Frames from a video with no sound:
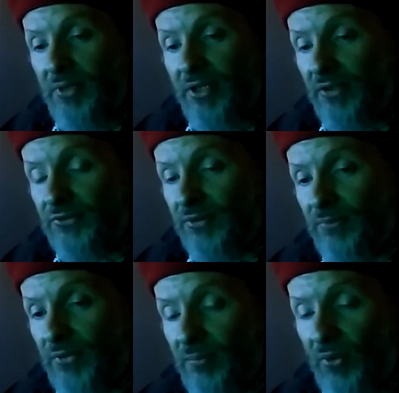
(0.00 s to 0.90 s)
me on some
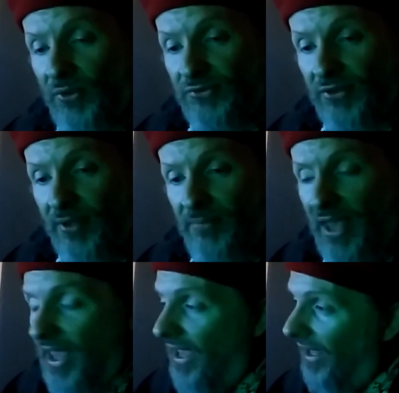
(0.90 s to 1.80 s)
of the points of them.
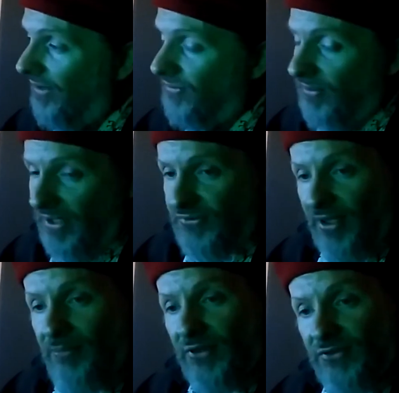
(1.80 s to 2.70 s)
And until next
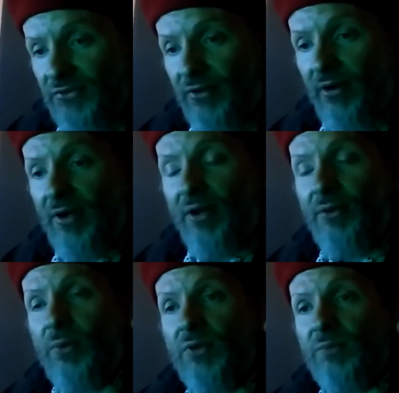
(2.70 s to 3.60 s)
time, this is Zaragon,
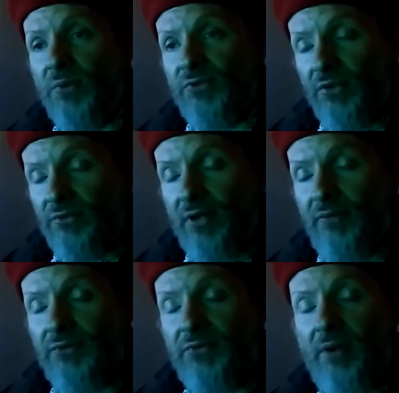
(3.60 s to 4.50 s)
the world's most ear
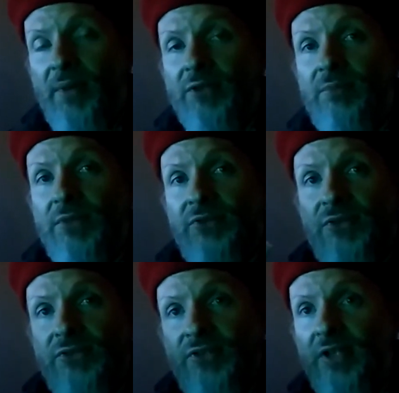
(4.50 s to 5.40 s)
travel
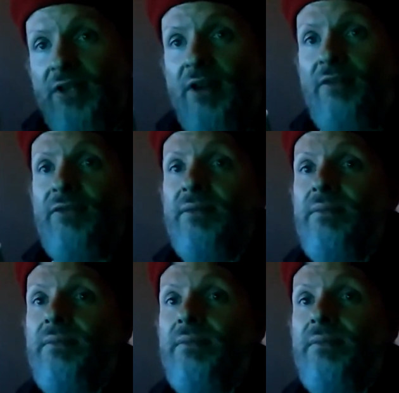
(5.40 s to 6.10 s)
trimaximalist, signing off.